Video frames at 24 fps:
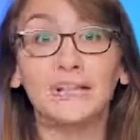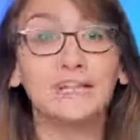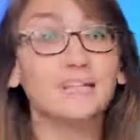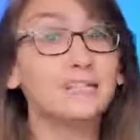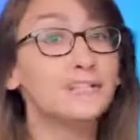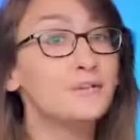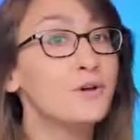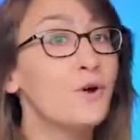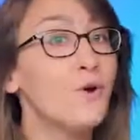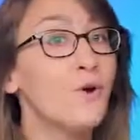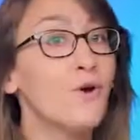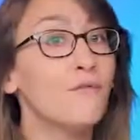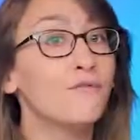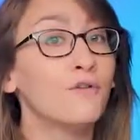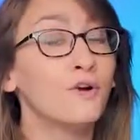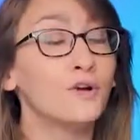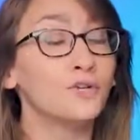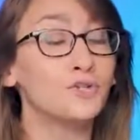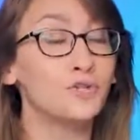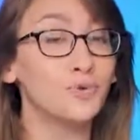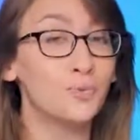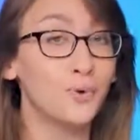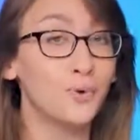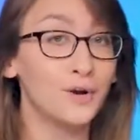let us know over
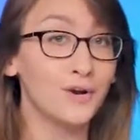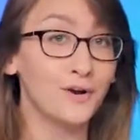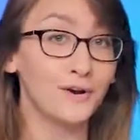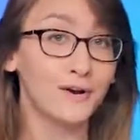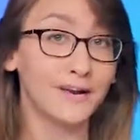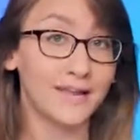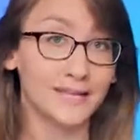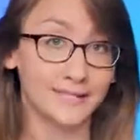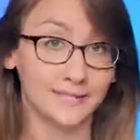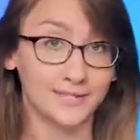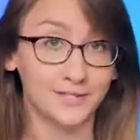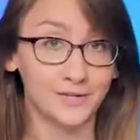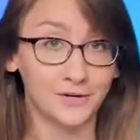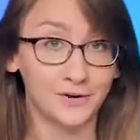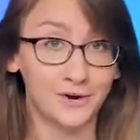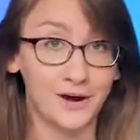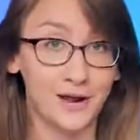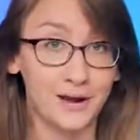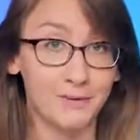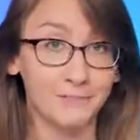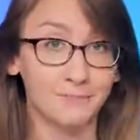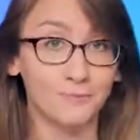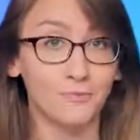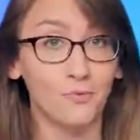on Twitter and
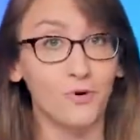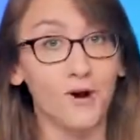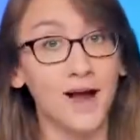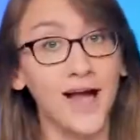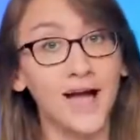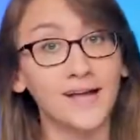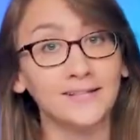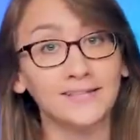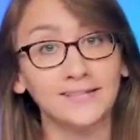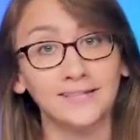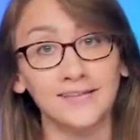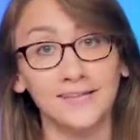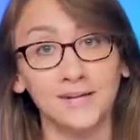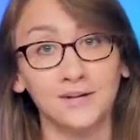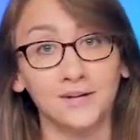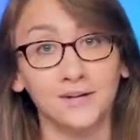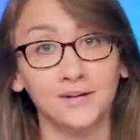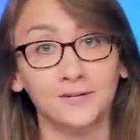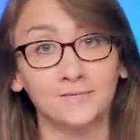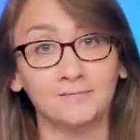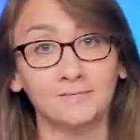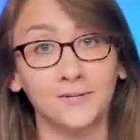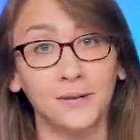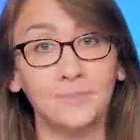Instagram. We're
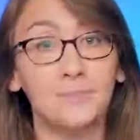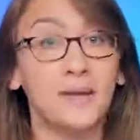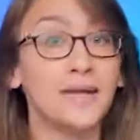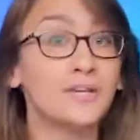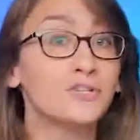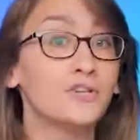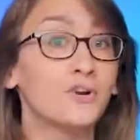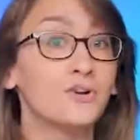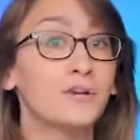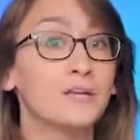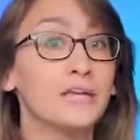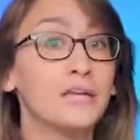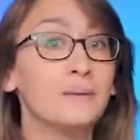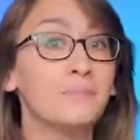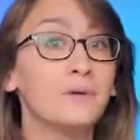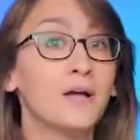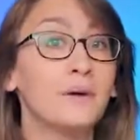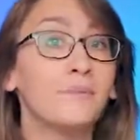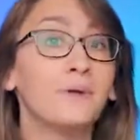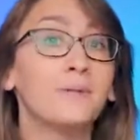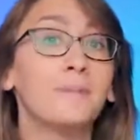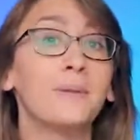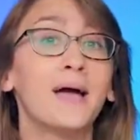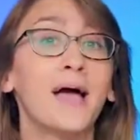@Seeker. And make sure to keep
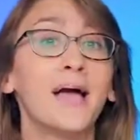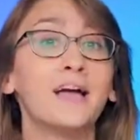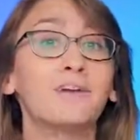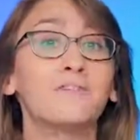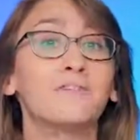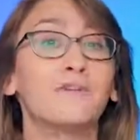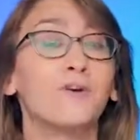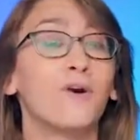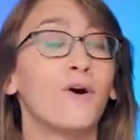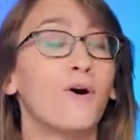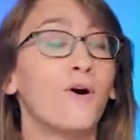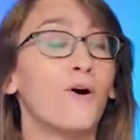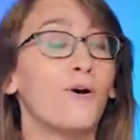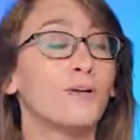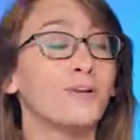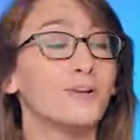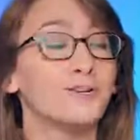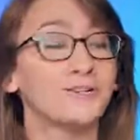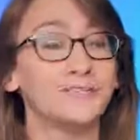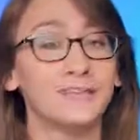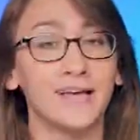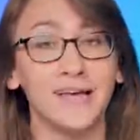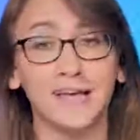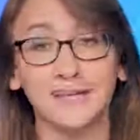coming back for all
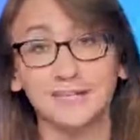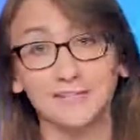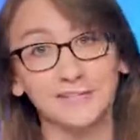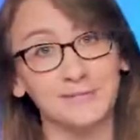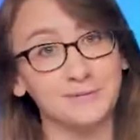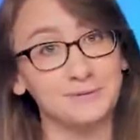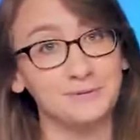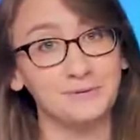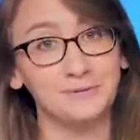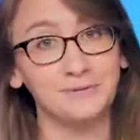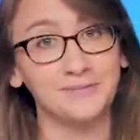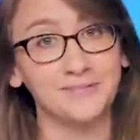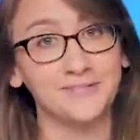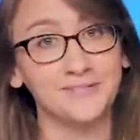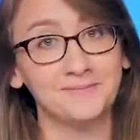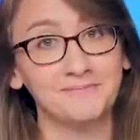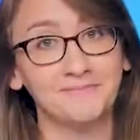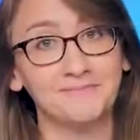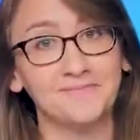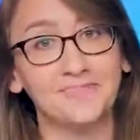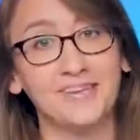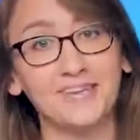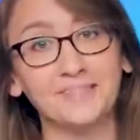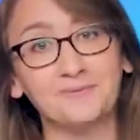your science news.
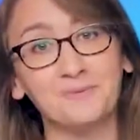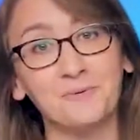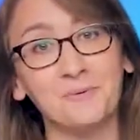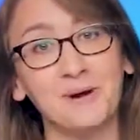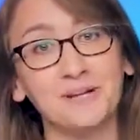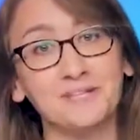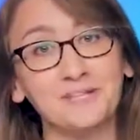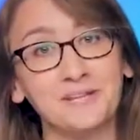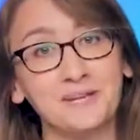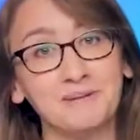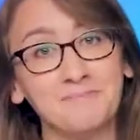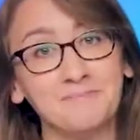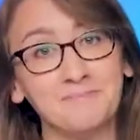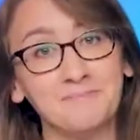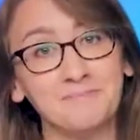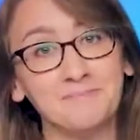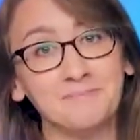Thanks for watching.